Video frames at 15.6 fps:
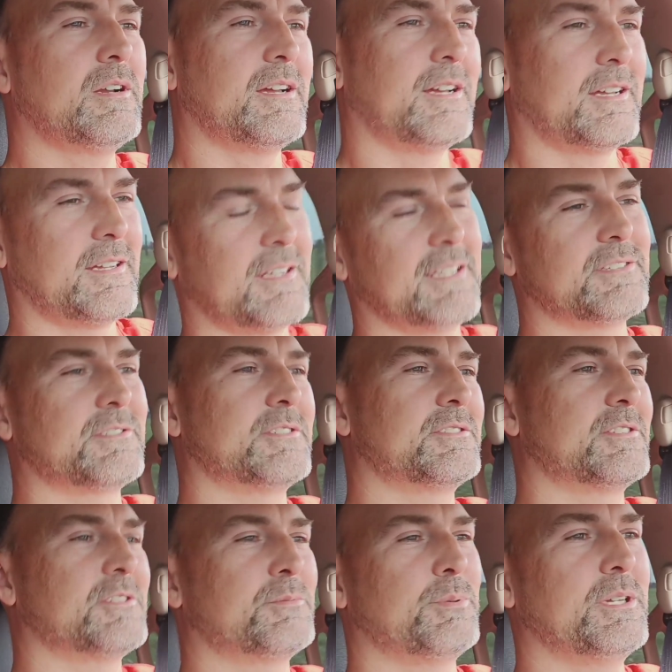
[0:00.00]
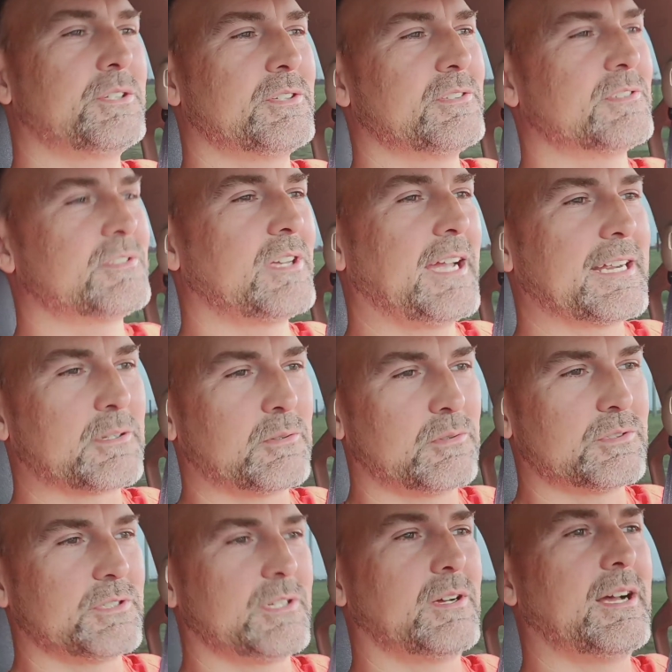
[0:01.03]
as the suspension
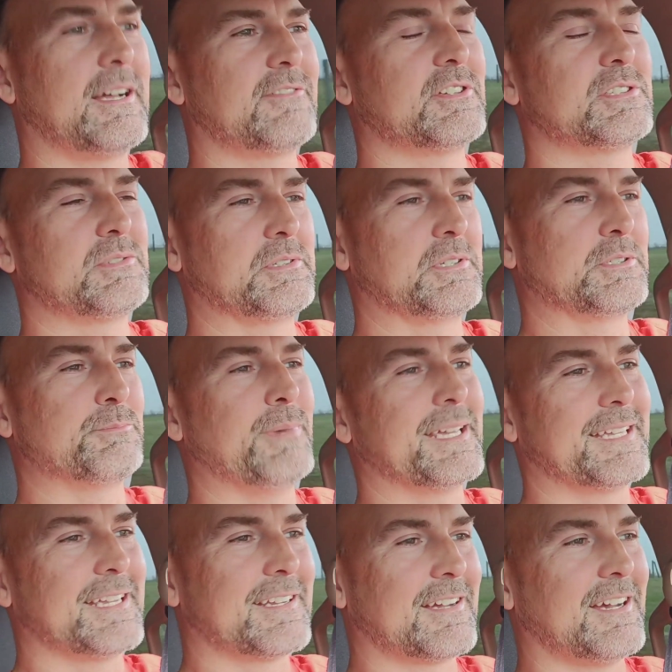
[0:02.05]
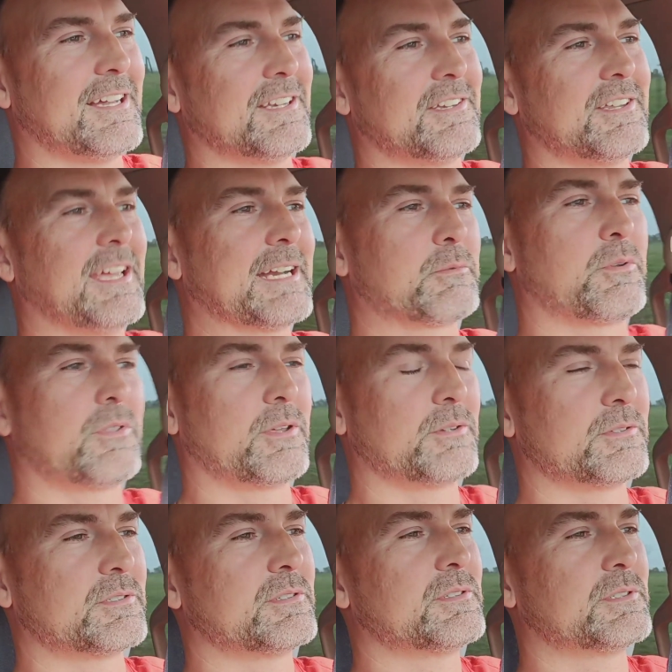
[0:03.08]
cycles. You know, obviously it's making contact with
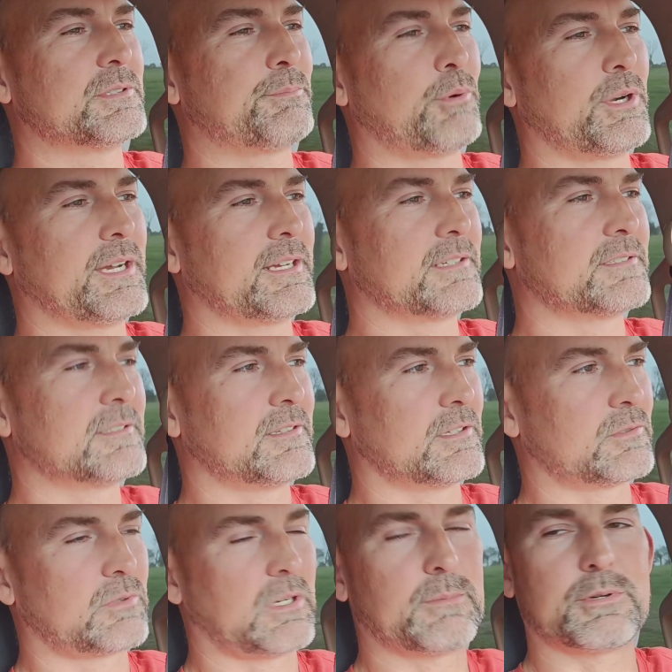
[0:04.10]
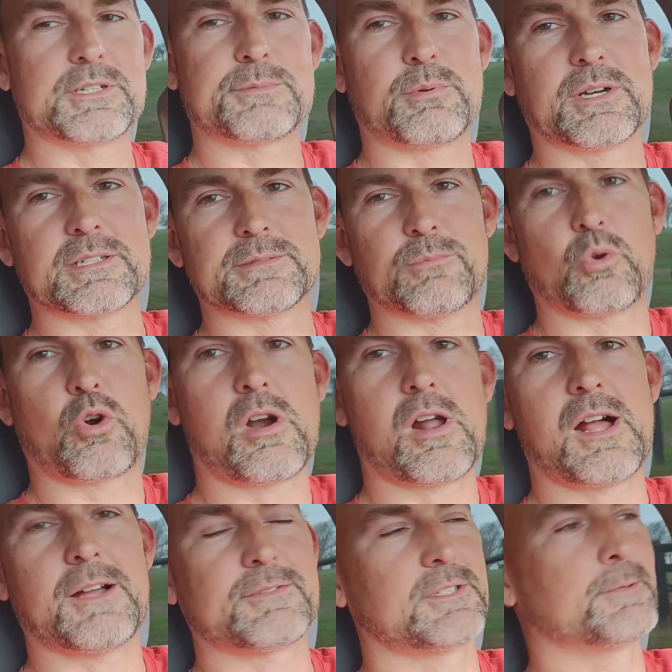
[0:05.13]
those springs, those rubber springs more
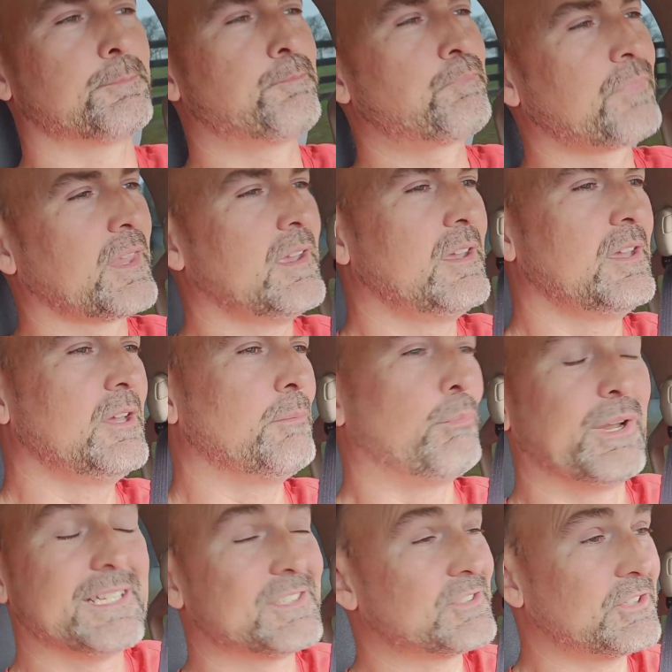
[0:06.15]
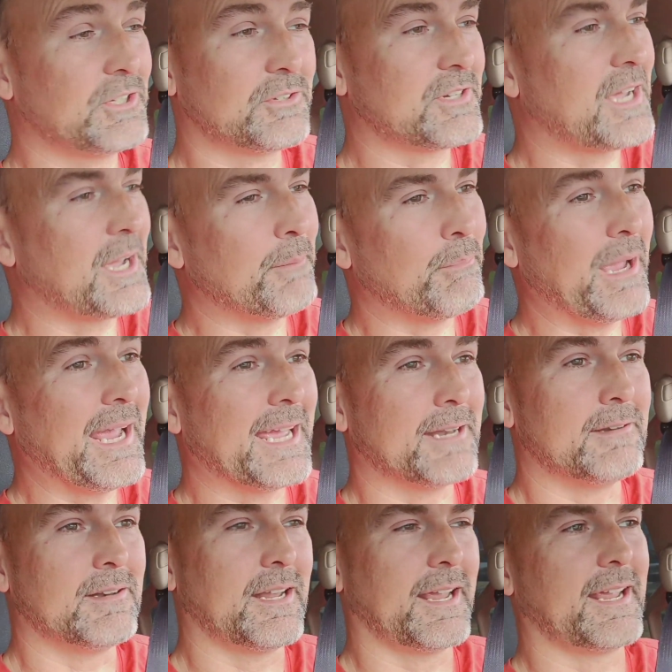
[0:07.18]
often, but it's still not
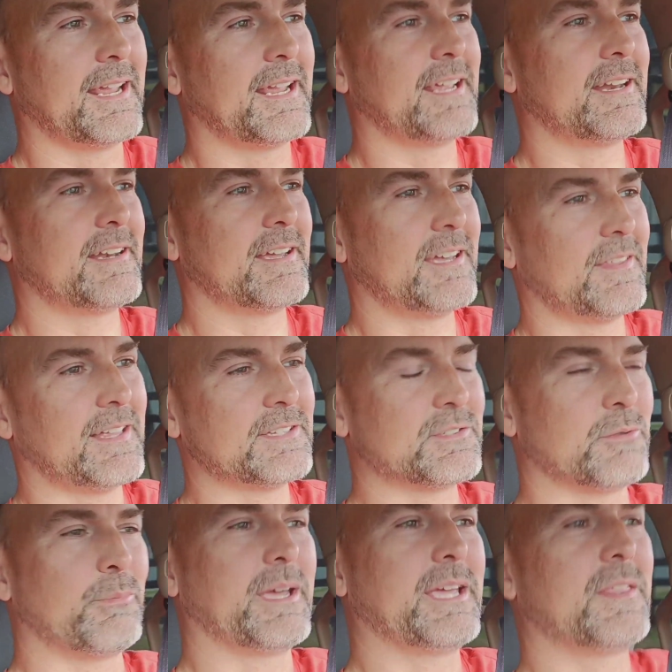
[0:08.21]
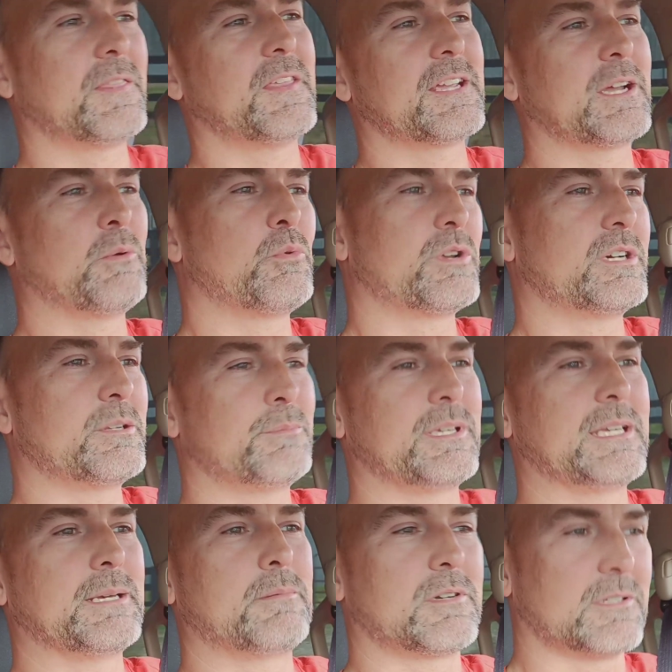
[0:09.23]
bad. And that's the main thing I wanted to
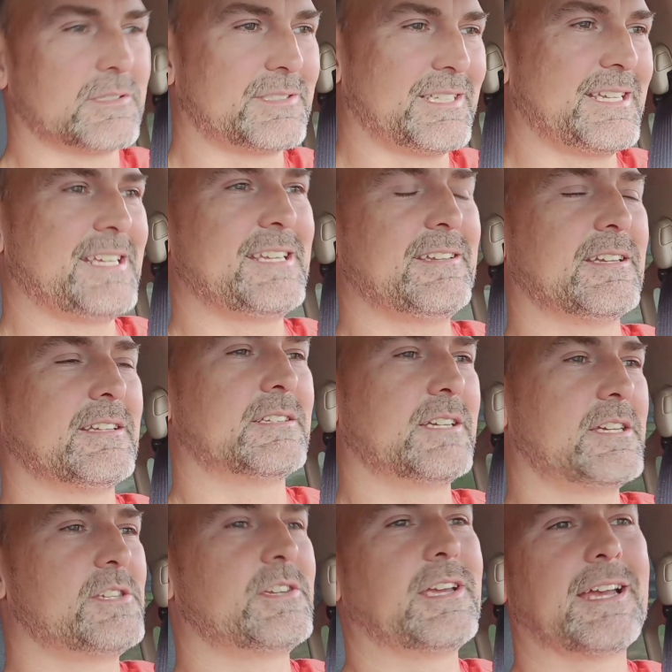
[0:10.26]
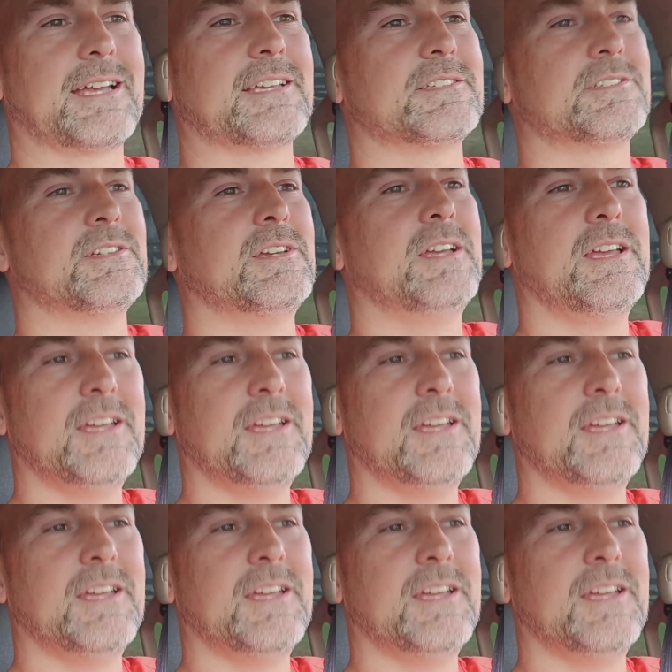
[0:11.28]
be able to see and tell you guys.